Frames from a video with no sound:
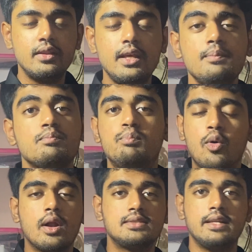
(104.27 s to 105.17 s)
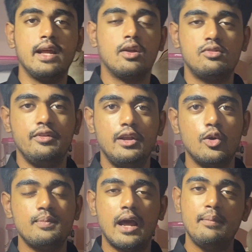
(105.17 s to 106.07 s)
the bonus at the end of the
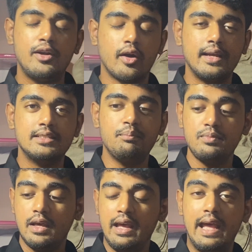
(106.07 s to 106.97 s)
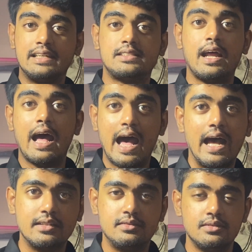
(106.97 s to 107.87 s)
video. I'll be talking some extra
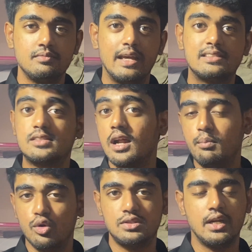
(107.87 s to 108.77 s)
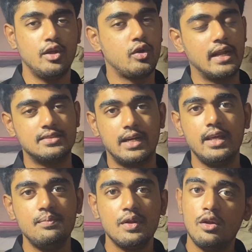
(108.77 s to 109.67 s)
hacks, extra books that you can
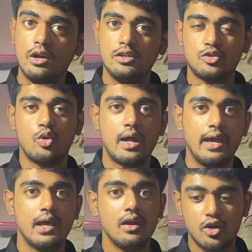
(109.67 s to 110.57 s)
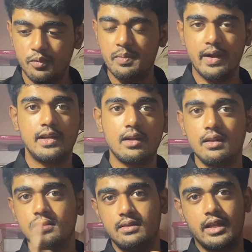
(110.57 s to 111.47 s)
study to score higher, to be better
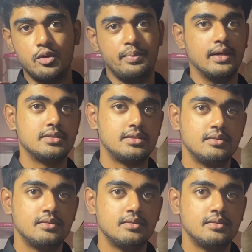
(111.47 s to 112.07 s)
than your peers.